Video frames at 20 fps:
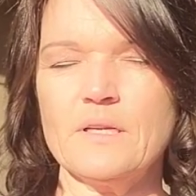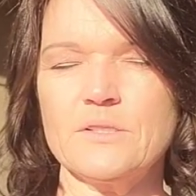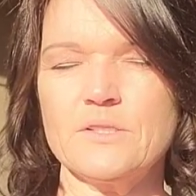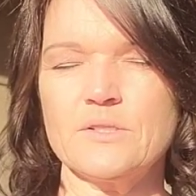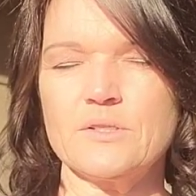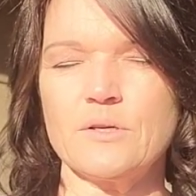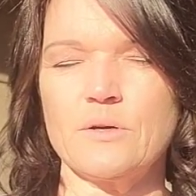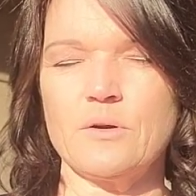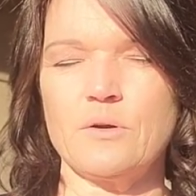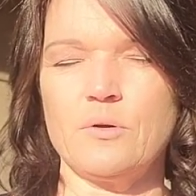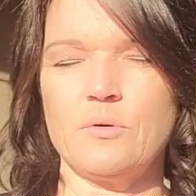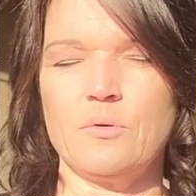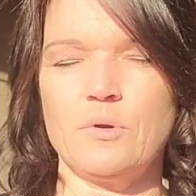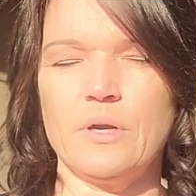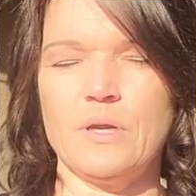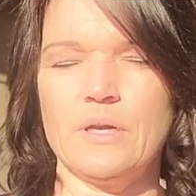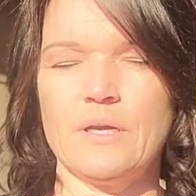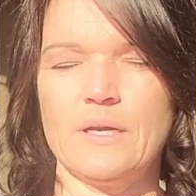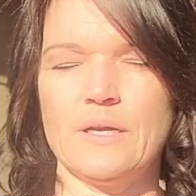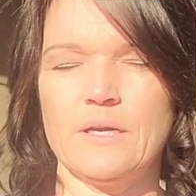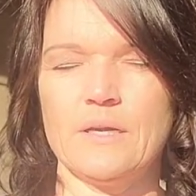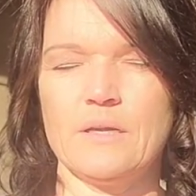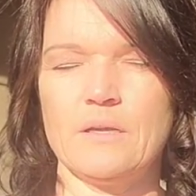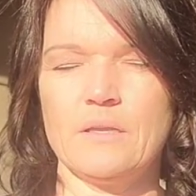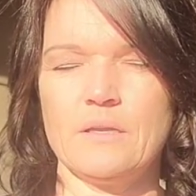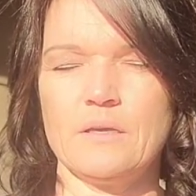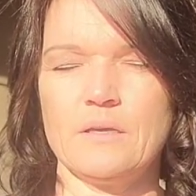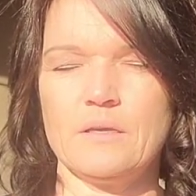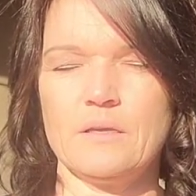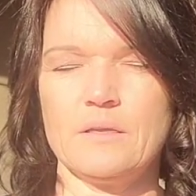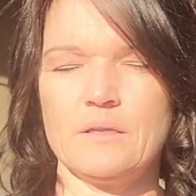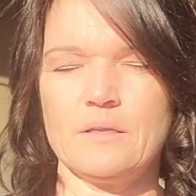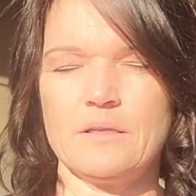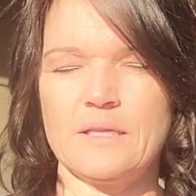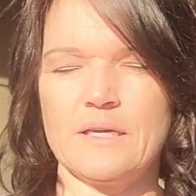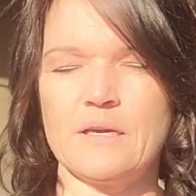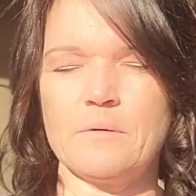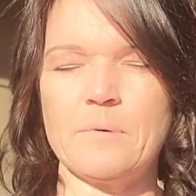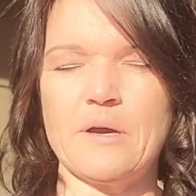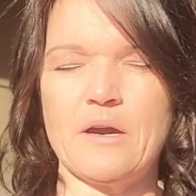So
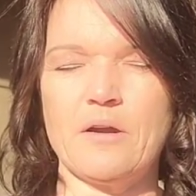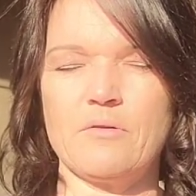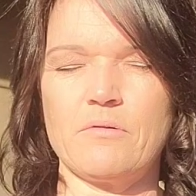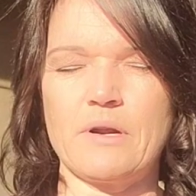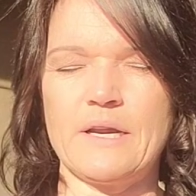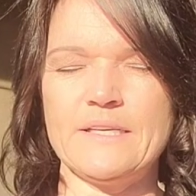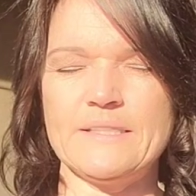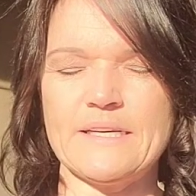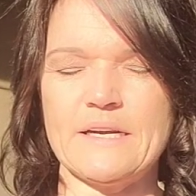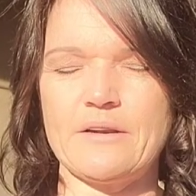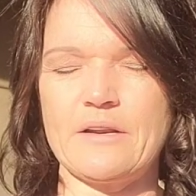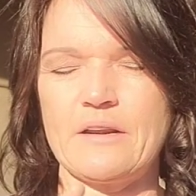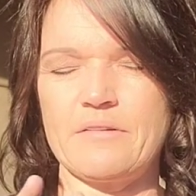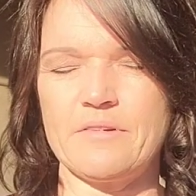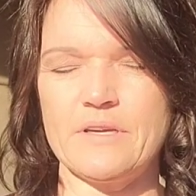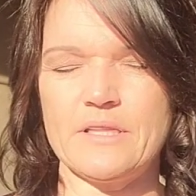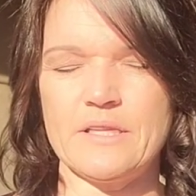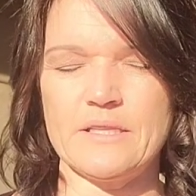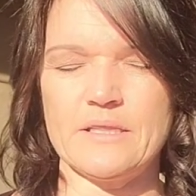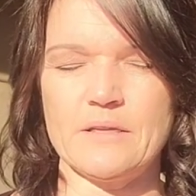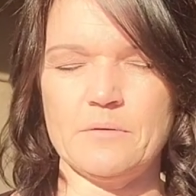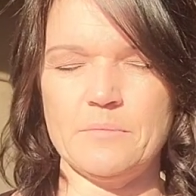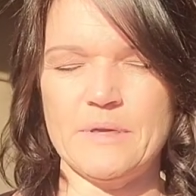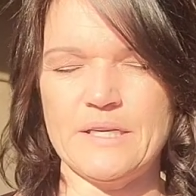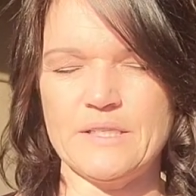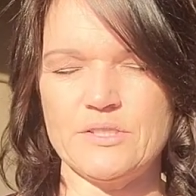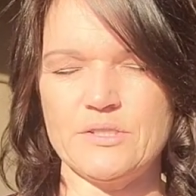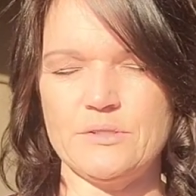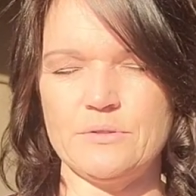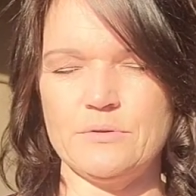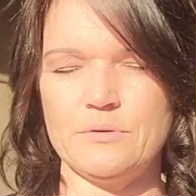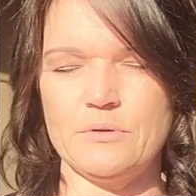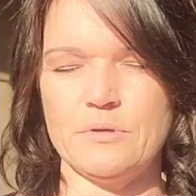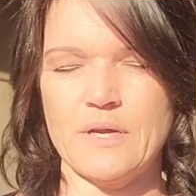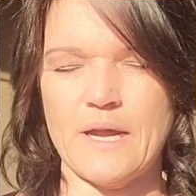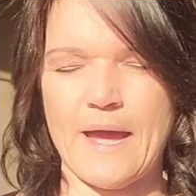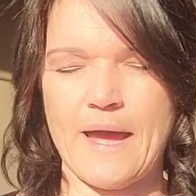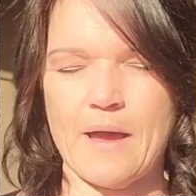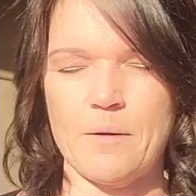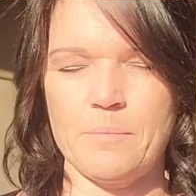write down everything that makes you
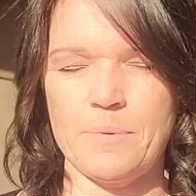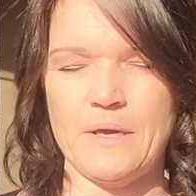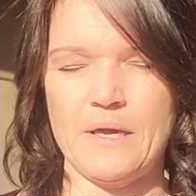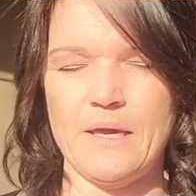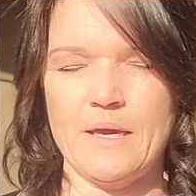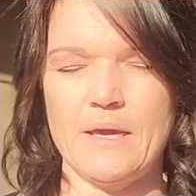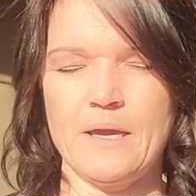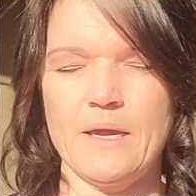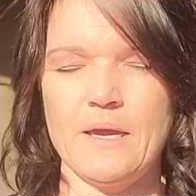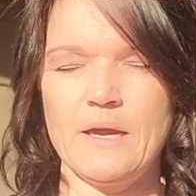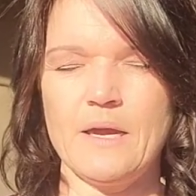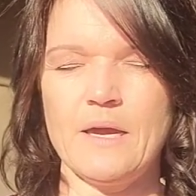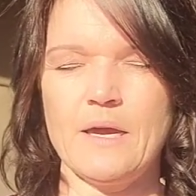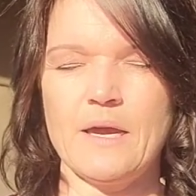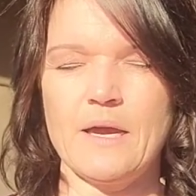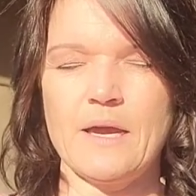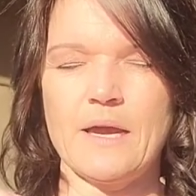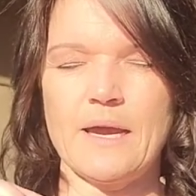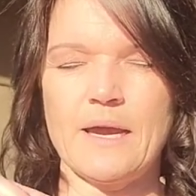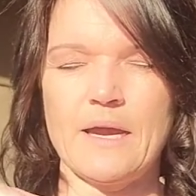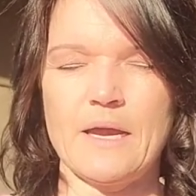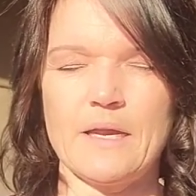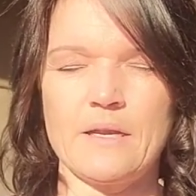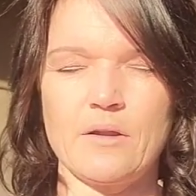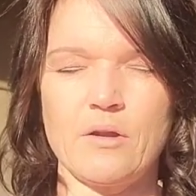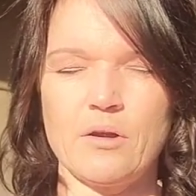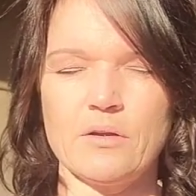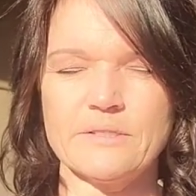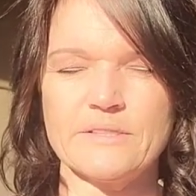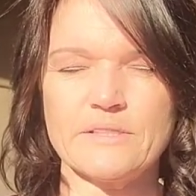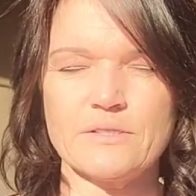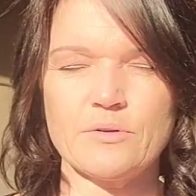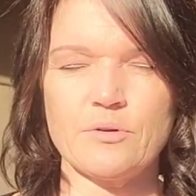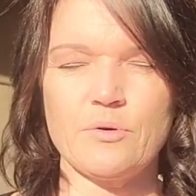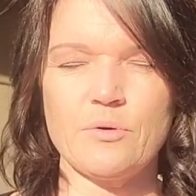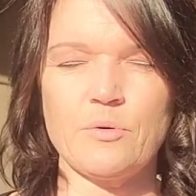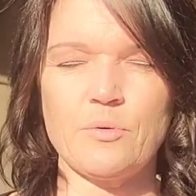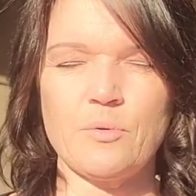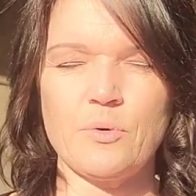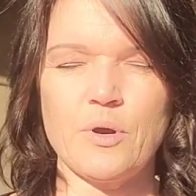happy, and
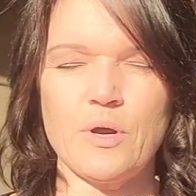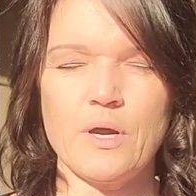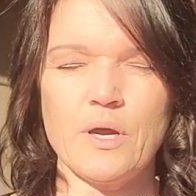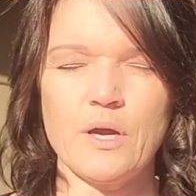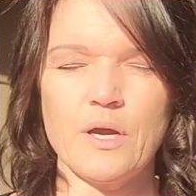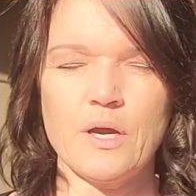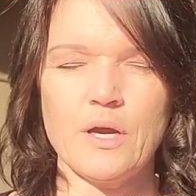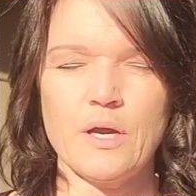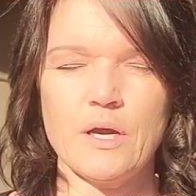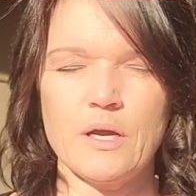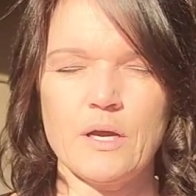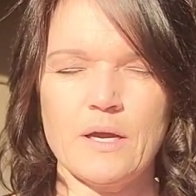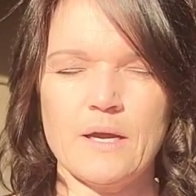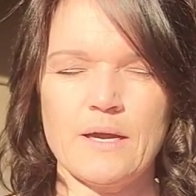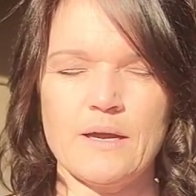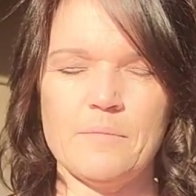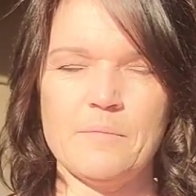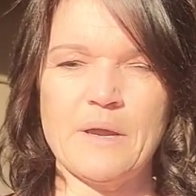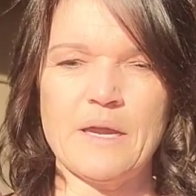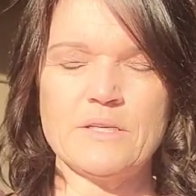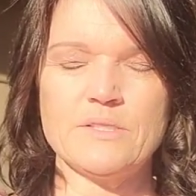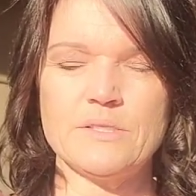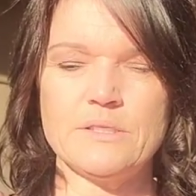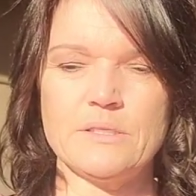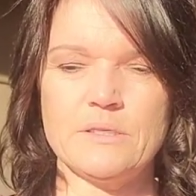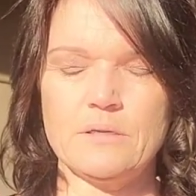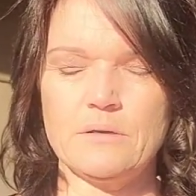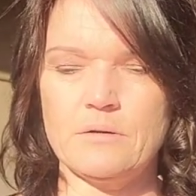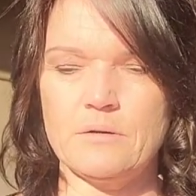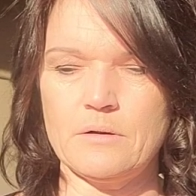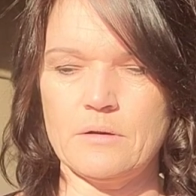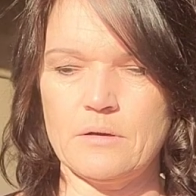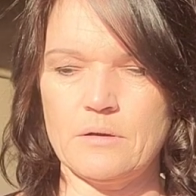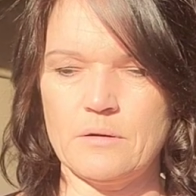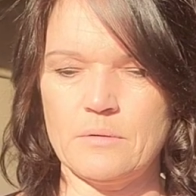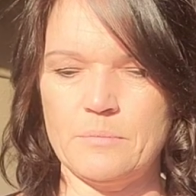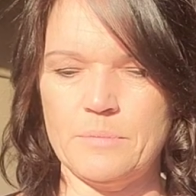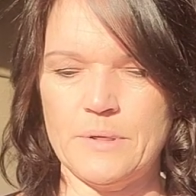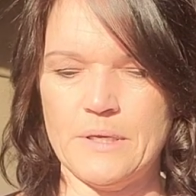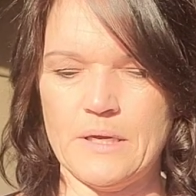also imagine
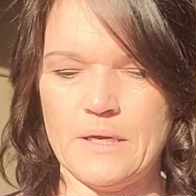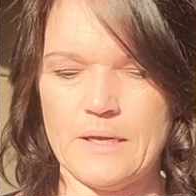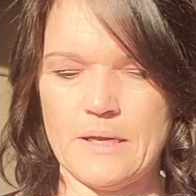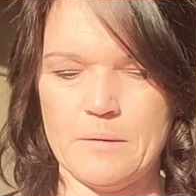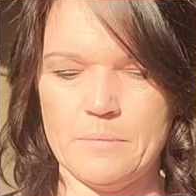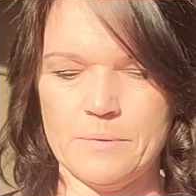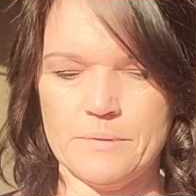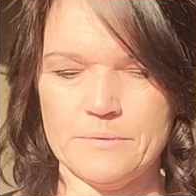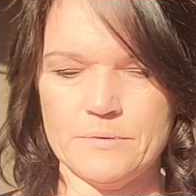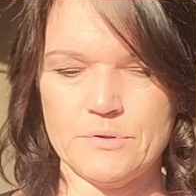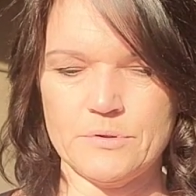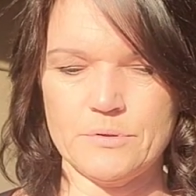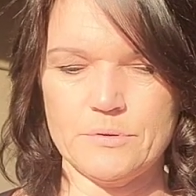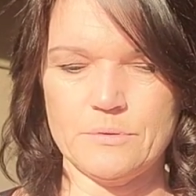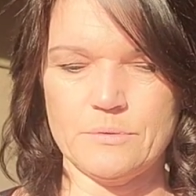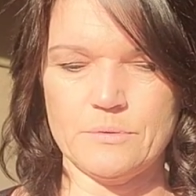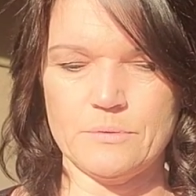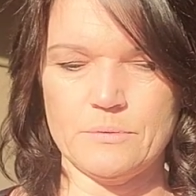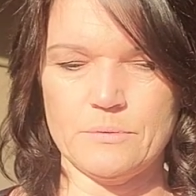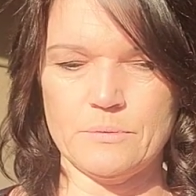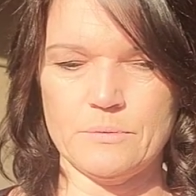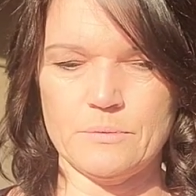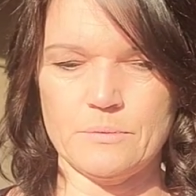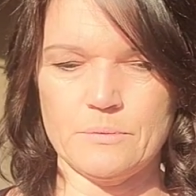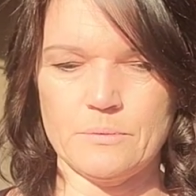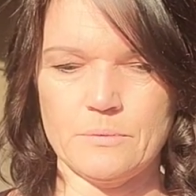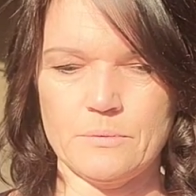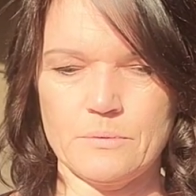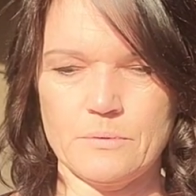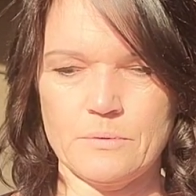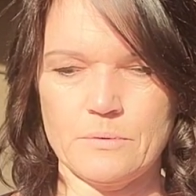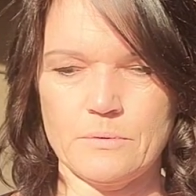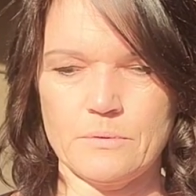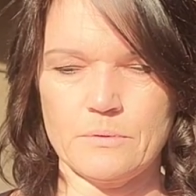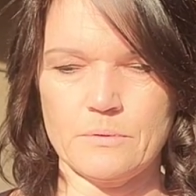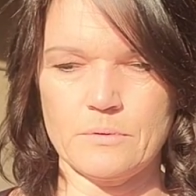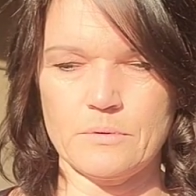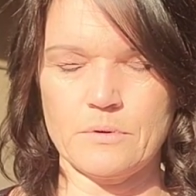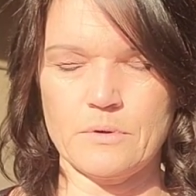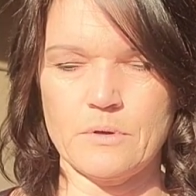being able to
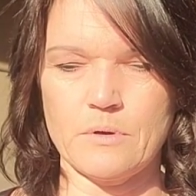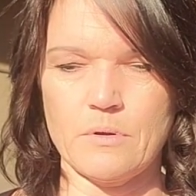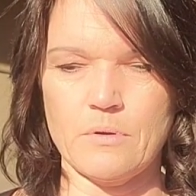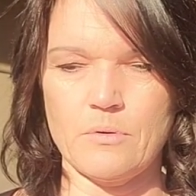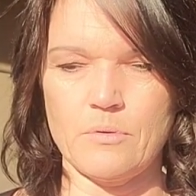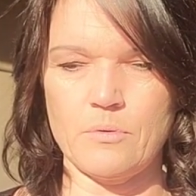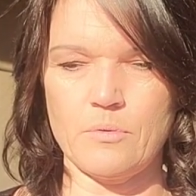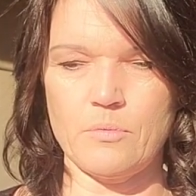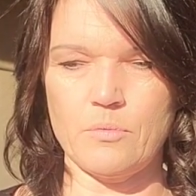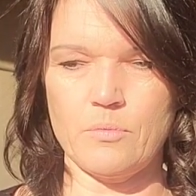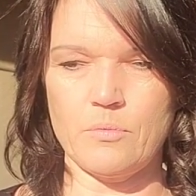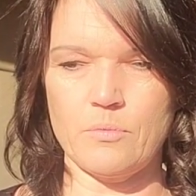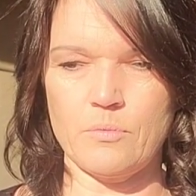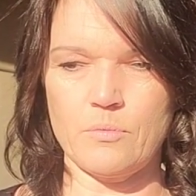go,